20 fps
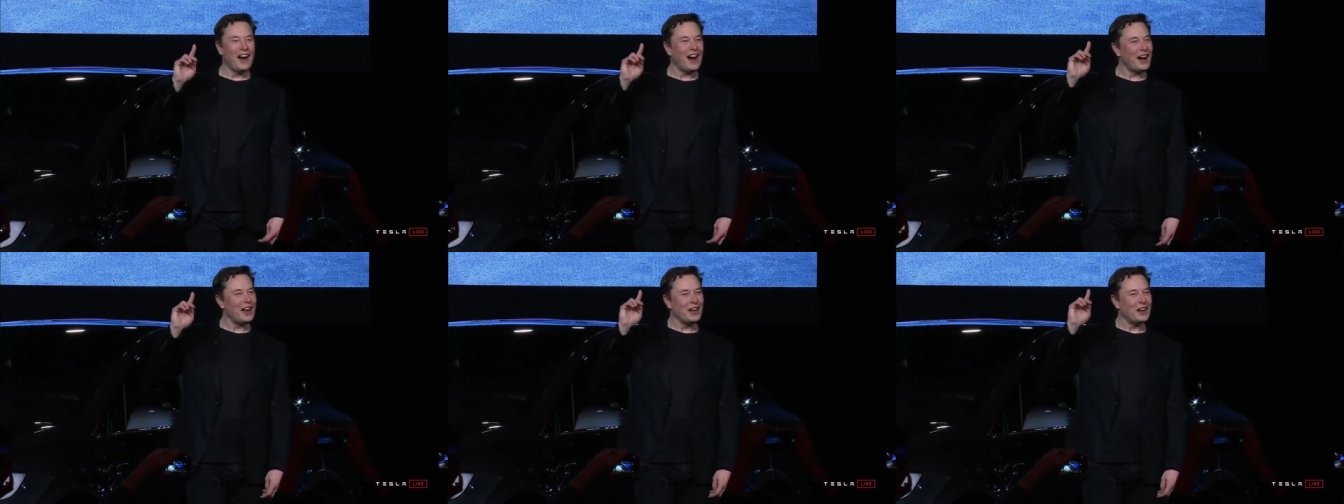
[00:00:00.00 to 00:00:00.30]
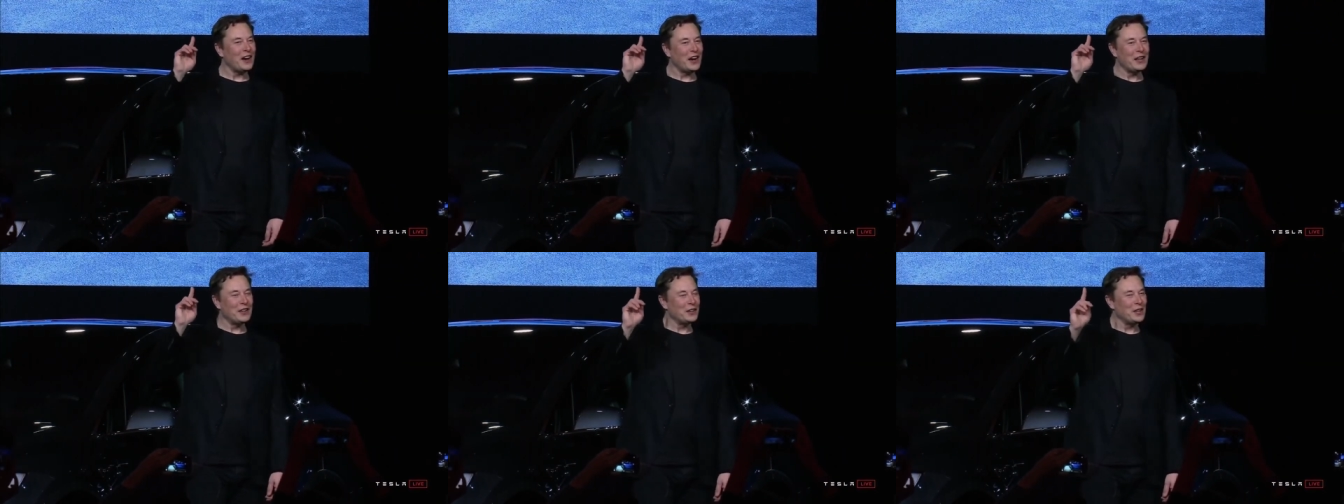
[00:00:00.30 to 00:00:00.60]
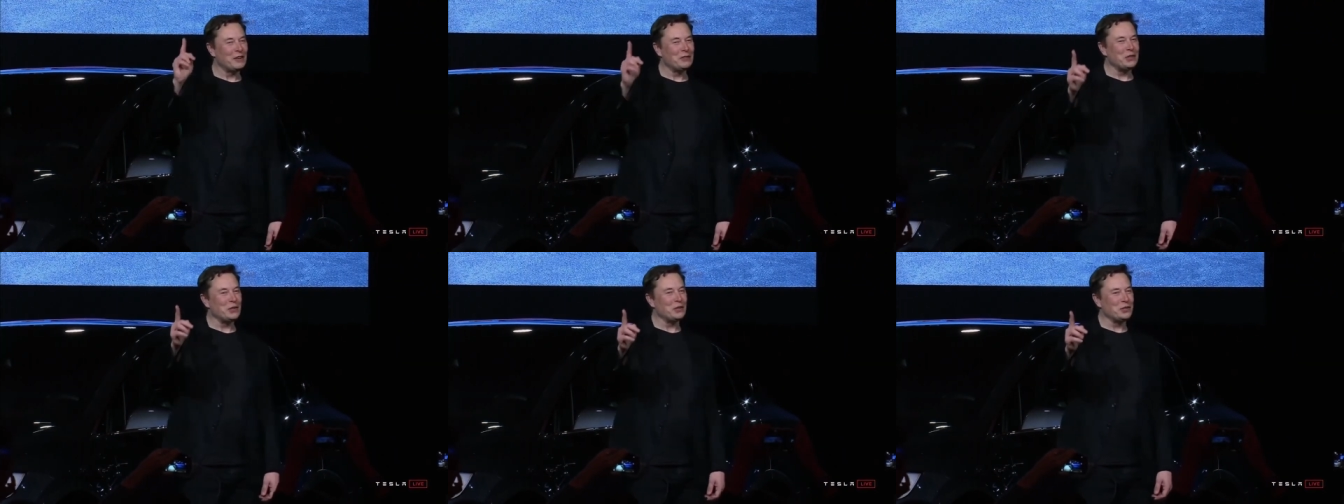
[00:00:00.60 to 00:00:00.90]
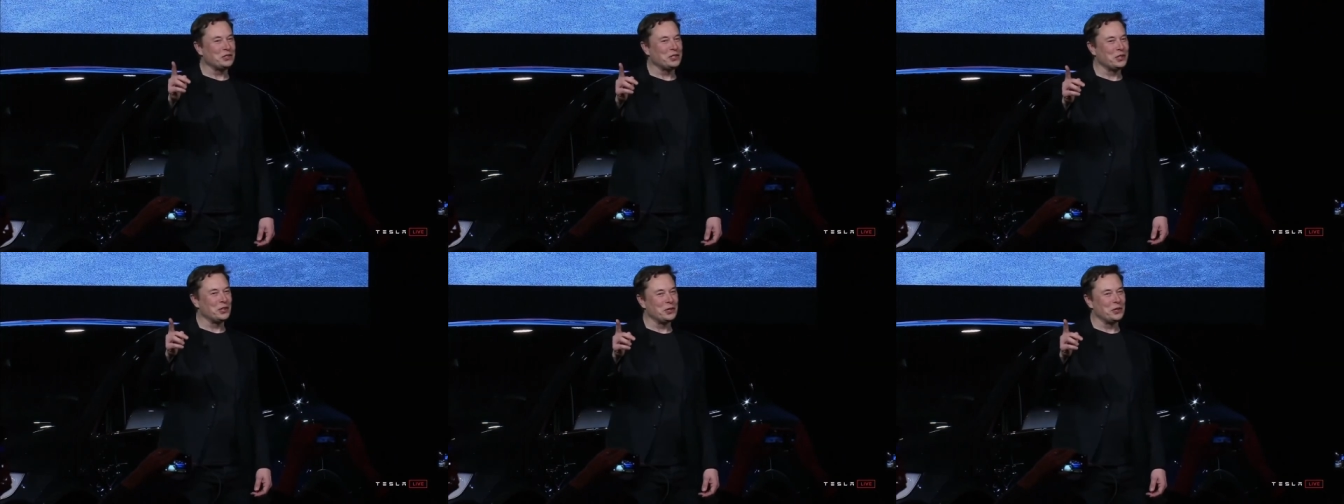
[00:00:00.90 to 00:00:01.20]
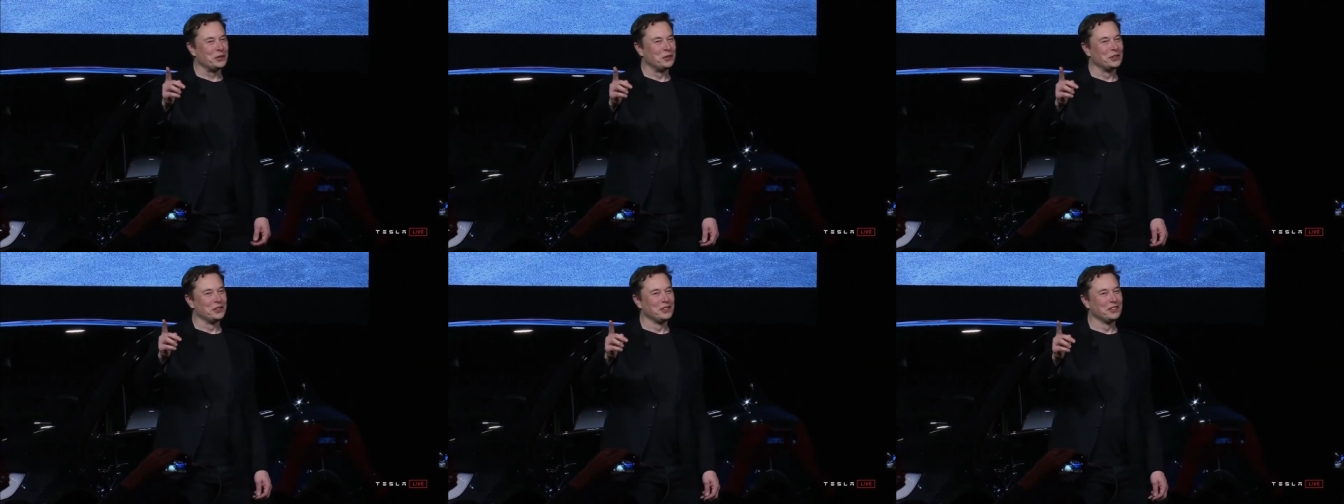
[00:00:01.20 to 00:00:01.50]
I, I love you
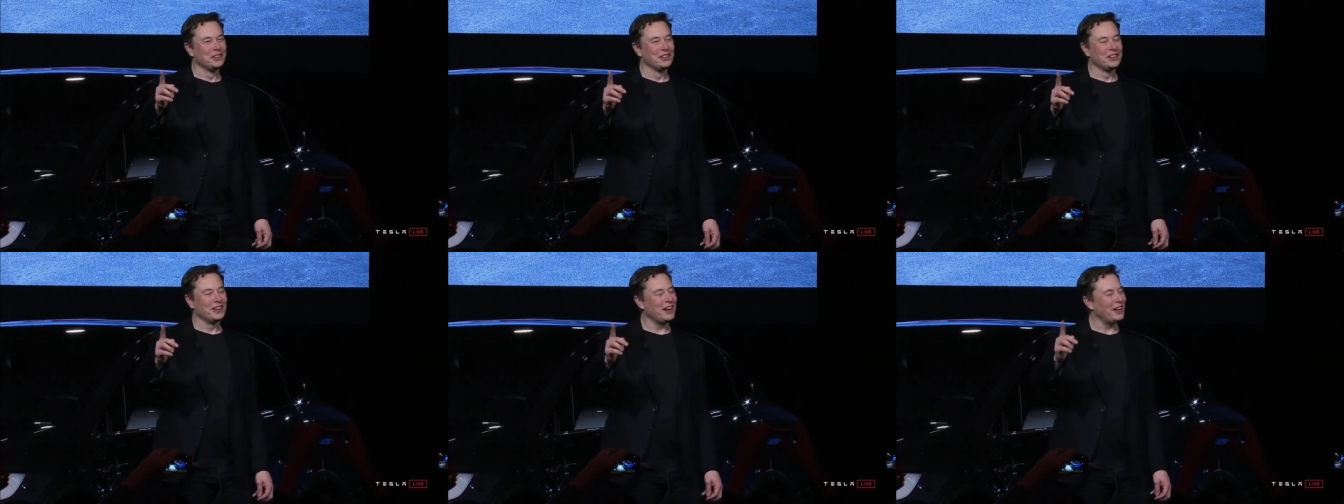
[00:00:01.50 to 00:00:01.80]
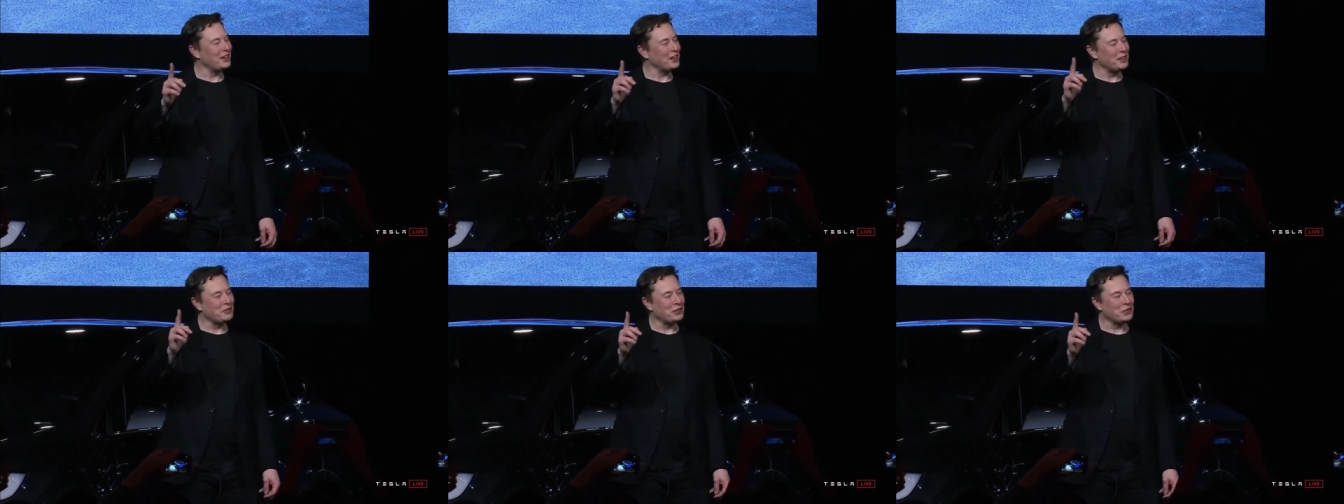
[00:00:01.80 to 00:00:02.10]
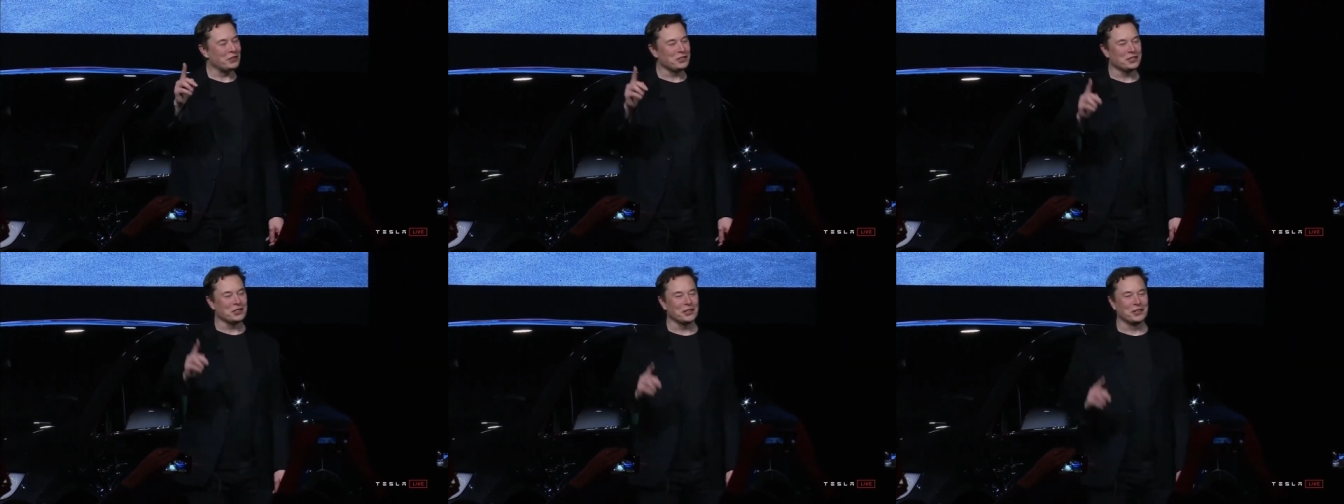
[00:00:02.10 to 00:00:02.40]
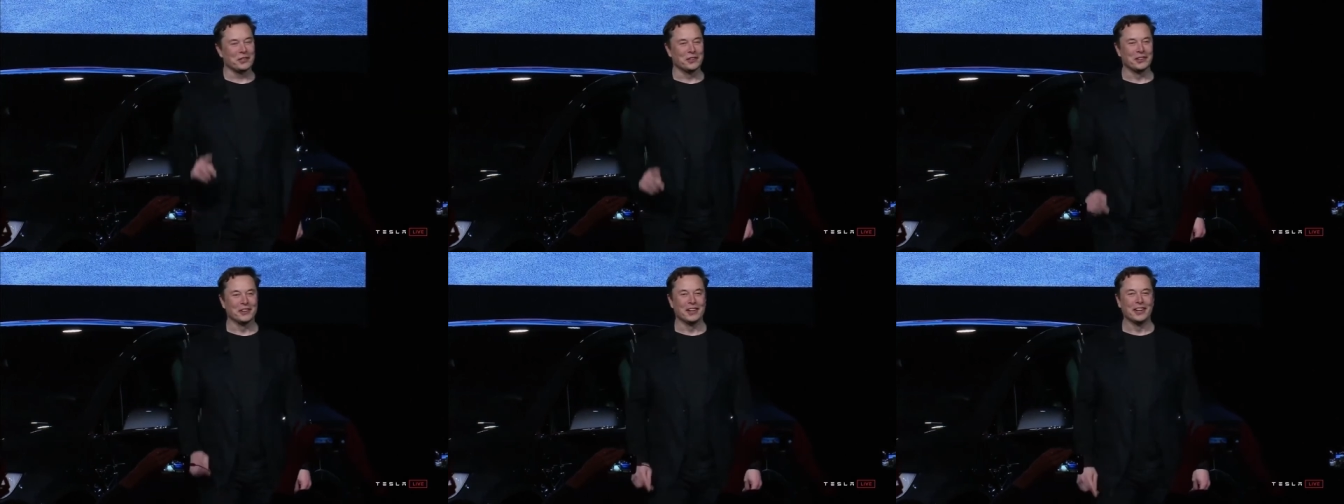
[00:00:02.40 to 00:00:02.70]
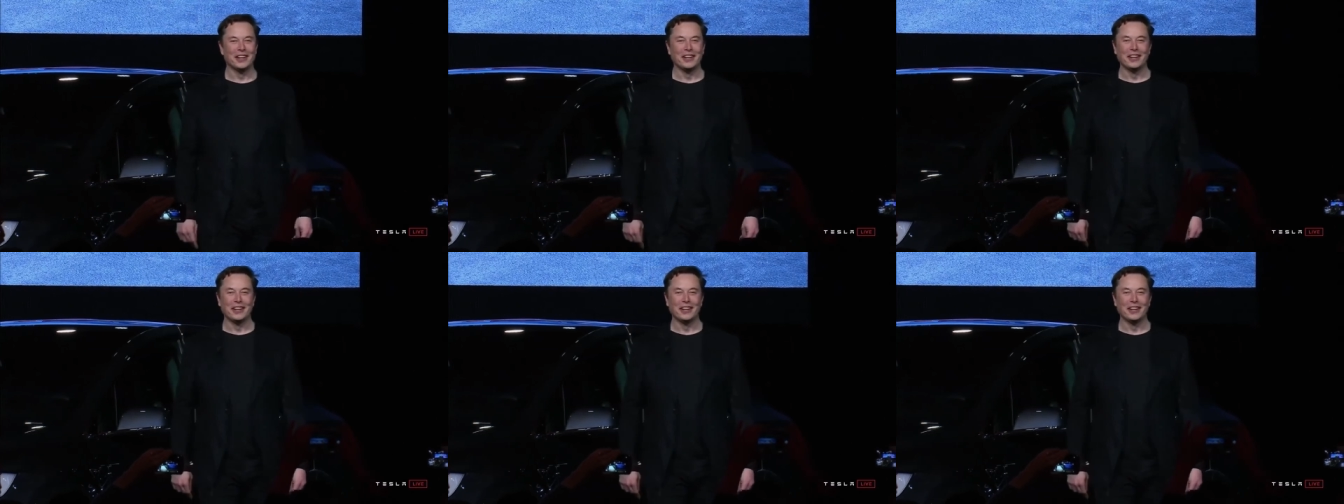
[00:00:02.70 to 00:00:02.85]
too. I love you too.